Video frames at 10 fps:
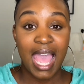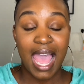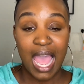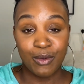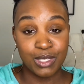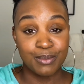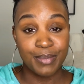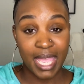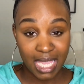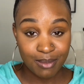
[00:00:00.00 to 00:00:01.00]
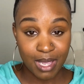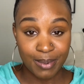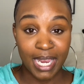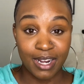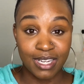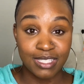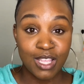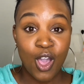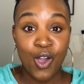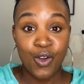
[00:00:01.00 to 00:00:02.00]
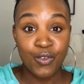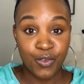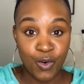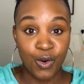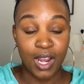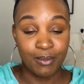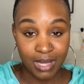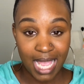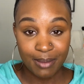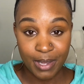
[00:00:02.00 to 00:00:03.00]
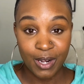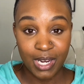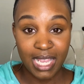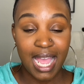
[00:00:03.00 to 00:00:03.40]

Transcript: I was begging my parents for a BlackBerry.